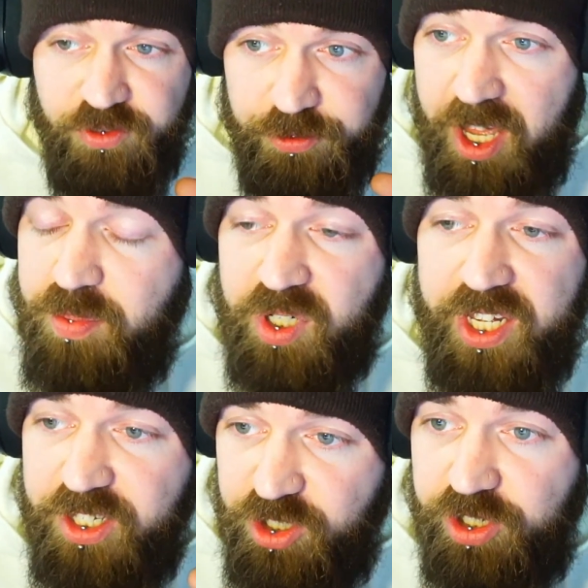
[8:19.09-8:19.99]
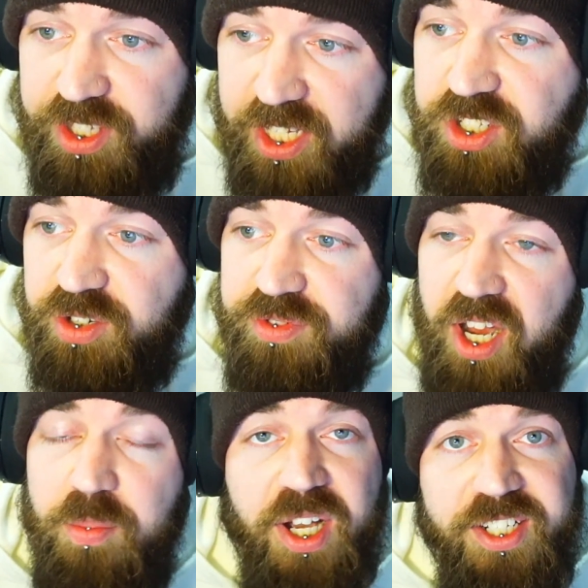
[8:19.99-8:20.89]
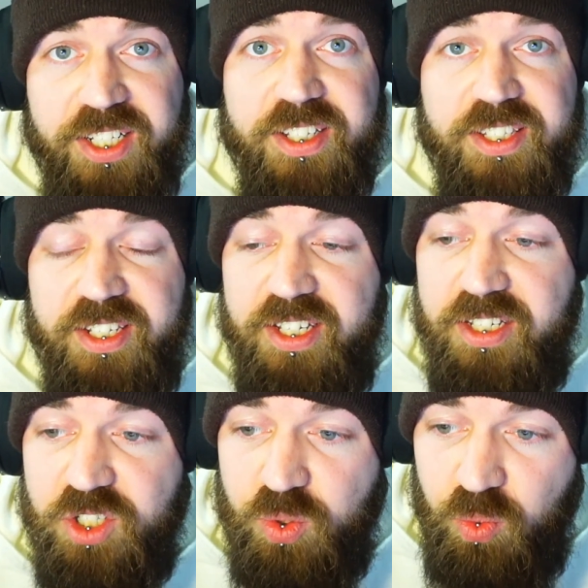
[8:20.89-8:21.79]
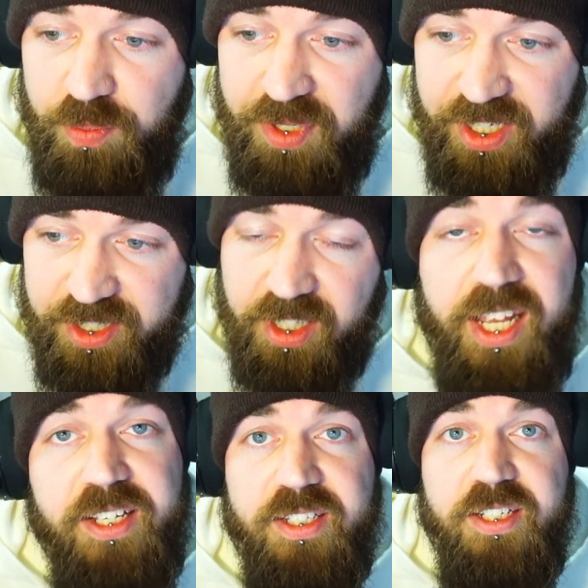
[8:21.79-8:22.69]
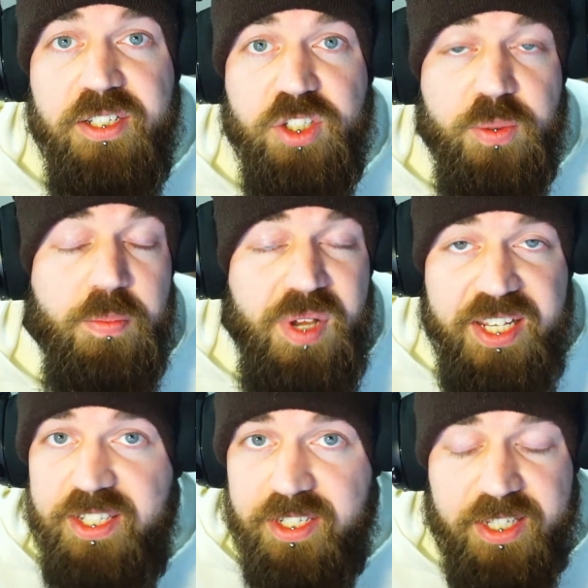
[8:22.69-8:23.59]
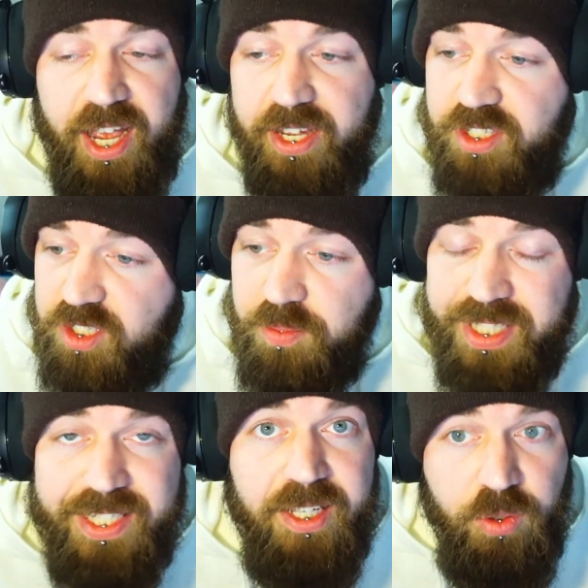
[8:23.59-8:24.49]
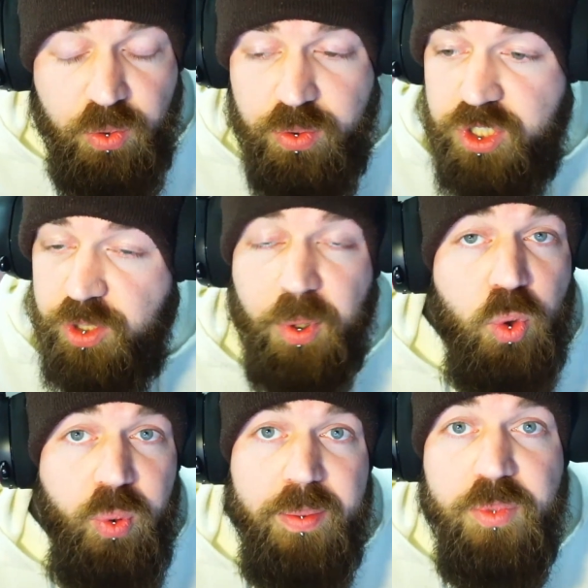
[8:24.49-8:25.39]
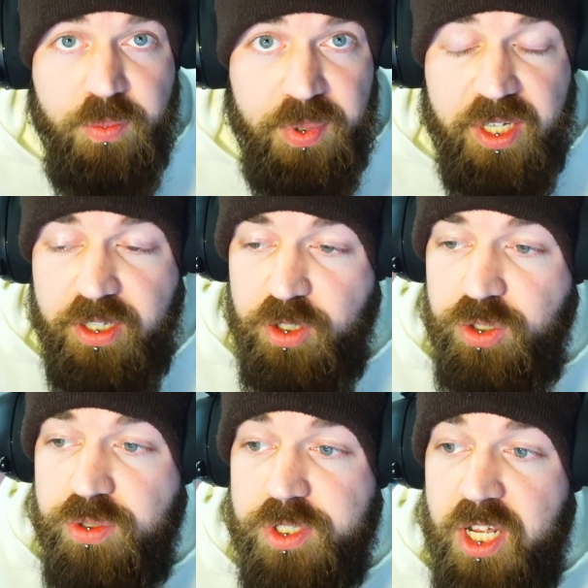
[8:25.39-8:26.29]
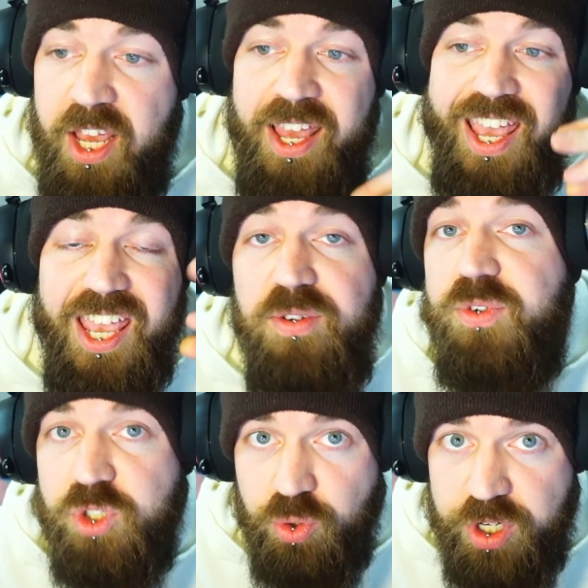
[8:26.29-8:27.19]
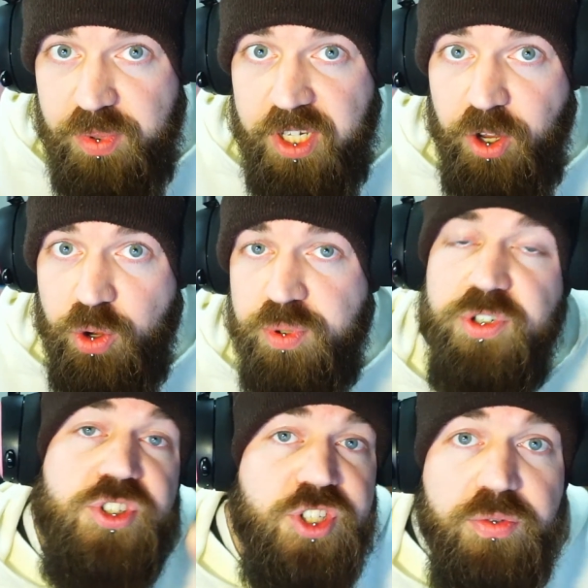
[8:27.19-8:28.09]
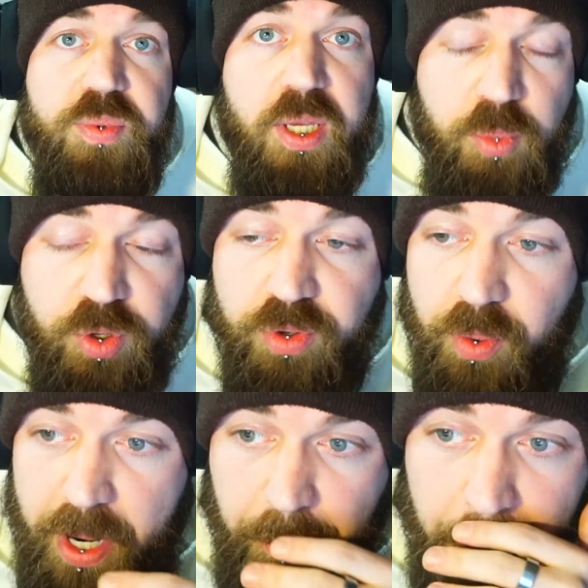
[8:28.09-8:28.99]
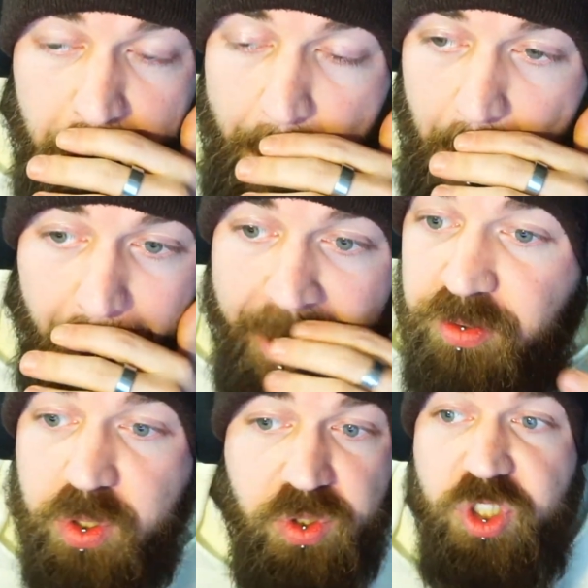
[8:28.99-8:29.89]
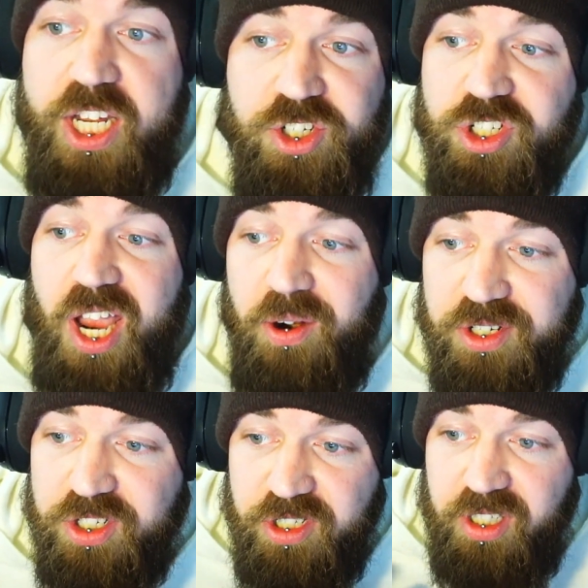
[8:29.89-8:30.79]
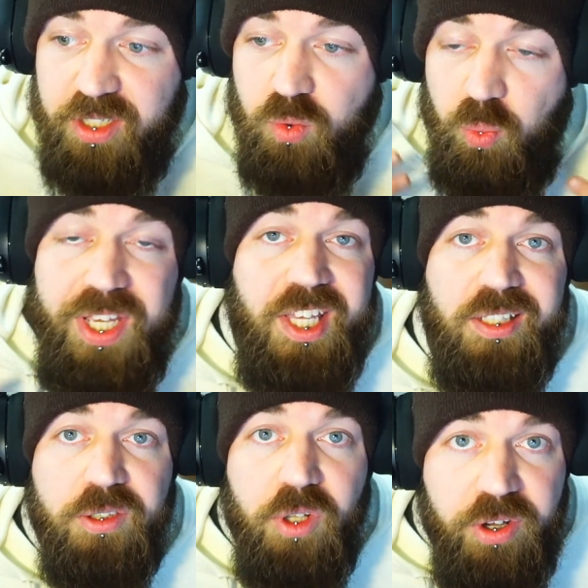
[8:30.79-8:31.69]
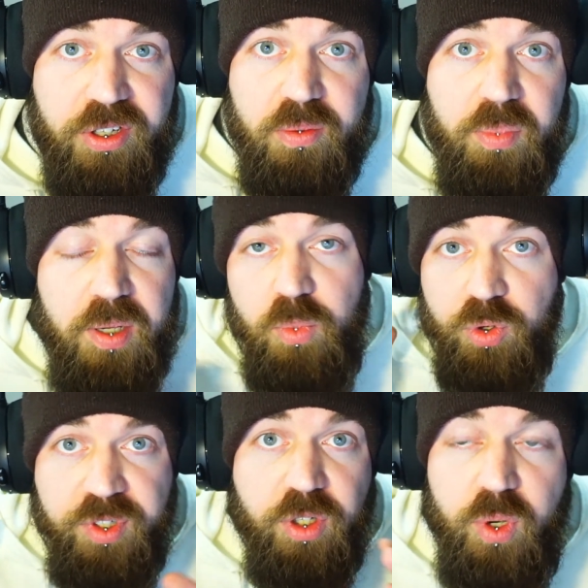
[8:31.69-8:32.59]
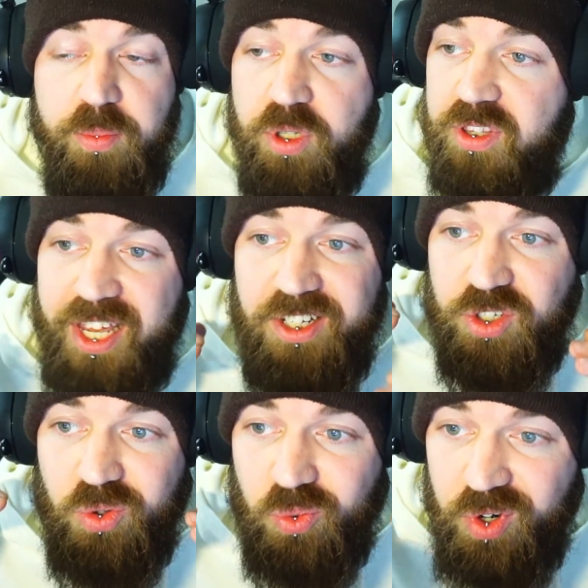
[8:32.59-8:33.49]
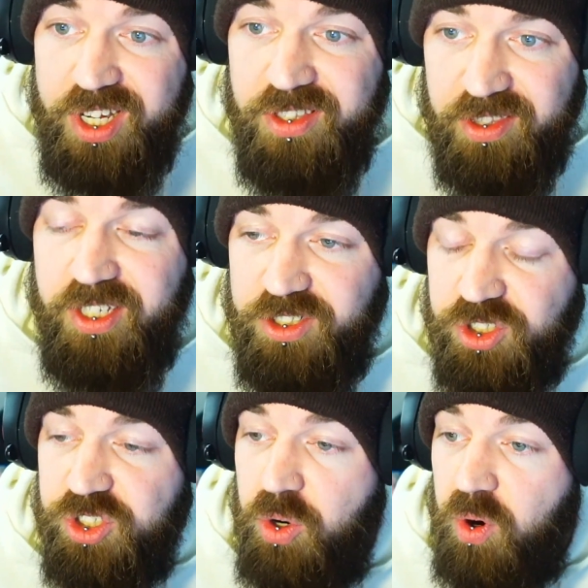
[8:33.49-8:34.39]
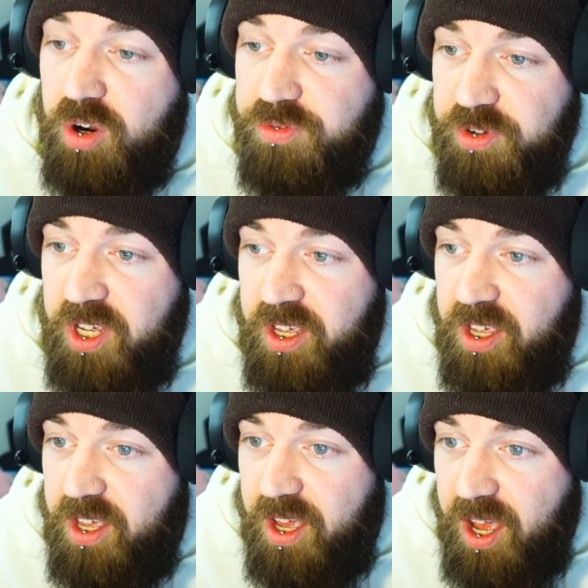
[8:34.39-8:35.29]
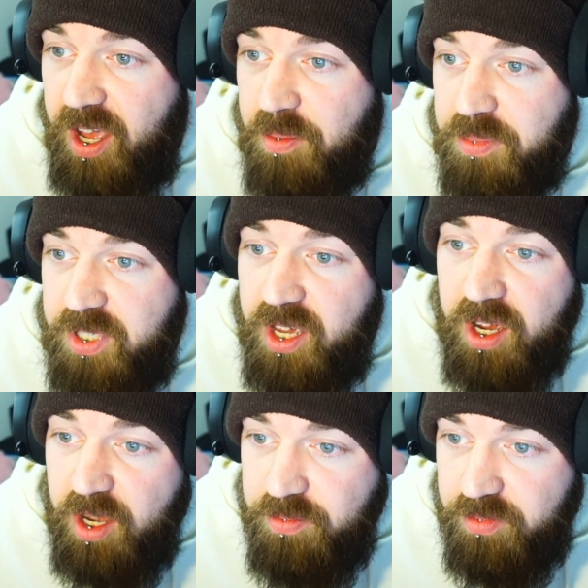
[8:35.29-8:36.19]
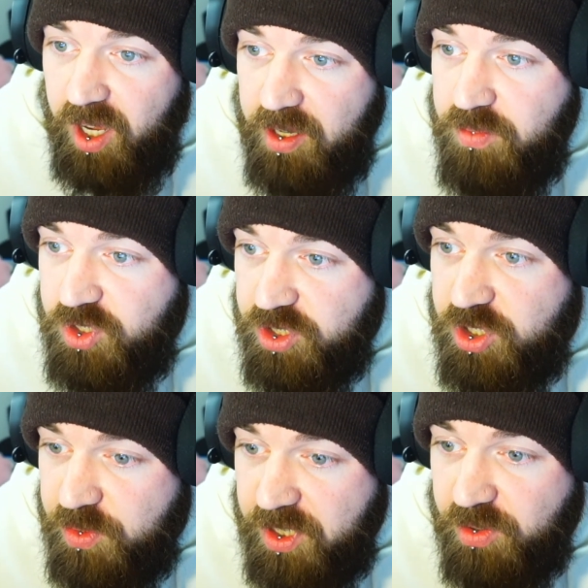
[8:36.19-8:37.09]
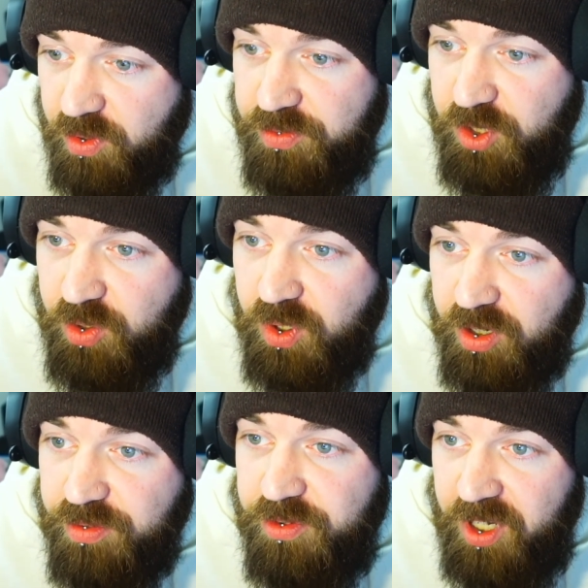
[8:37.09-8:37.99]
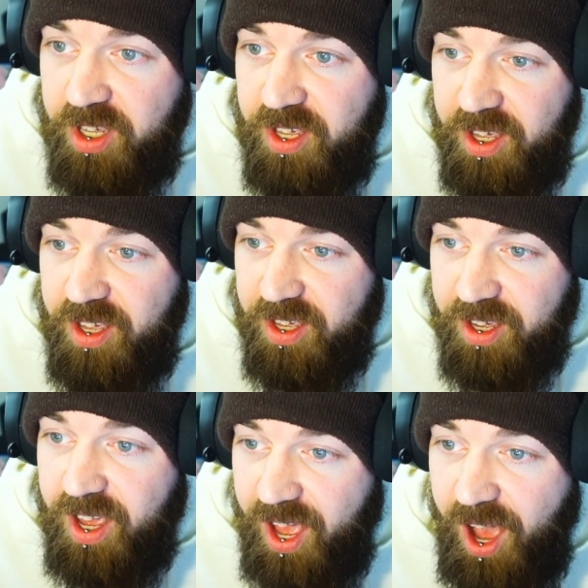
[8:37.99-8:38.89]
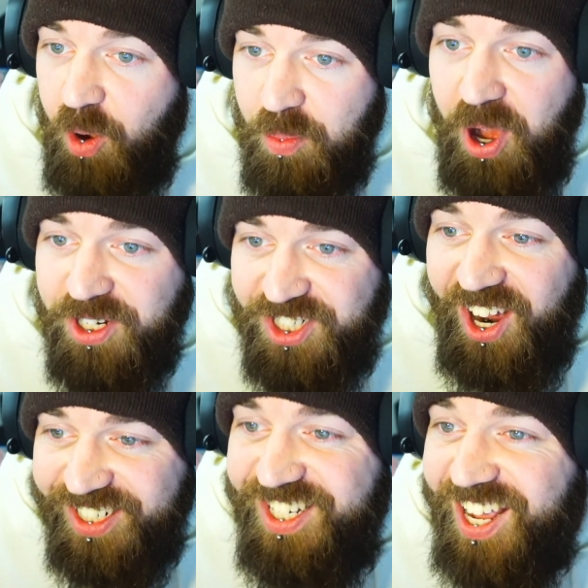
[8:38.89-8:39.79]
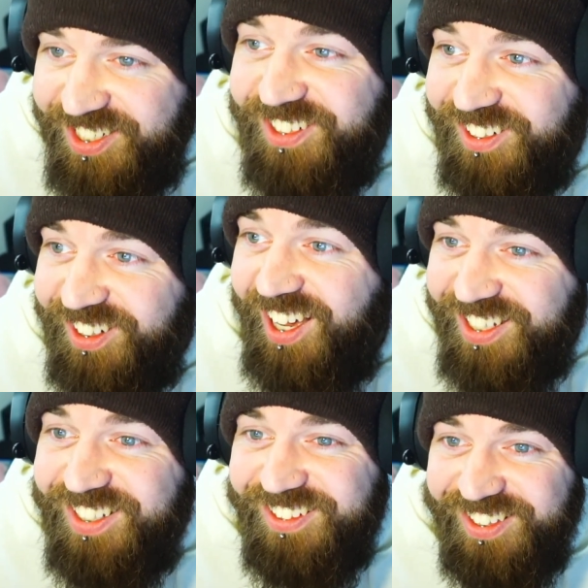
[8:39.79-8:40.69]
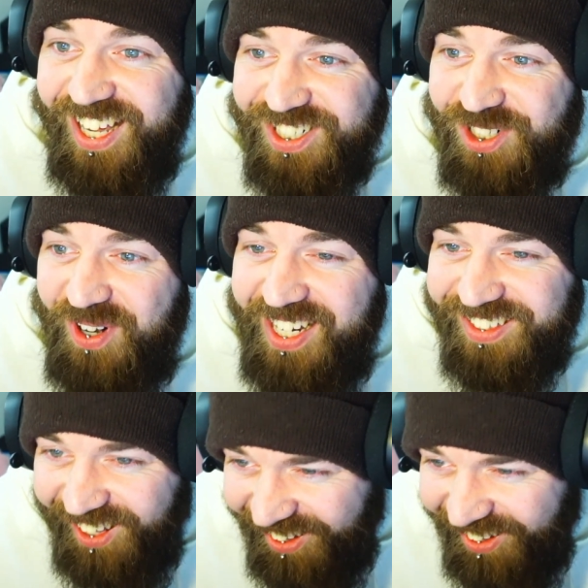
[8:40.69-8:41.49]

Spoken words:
Fair play, cut that stuff out, but I need to see someone being selected, some basic attacks, some skills, some equipment being used, inventory being opened, and stuff being moved around. If you change your character, like the way they look by moving equipment, that is a great thing to show off. Yeah, I'm just doing a review of how much I didn't like that trailer.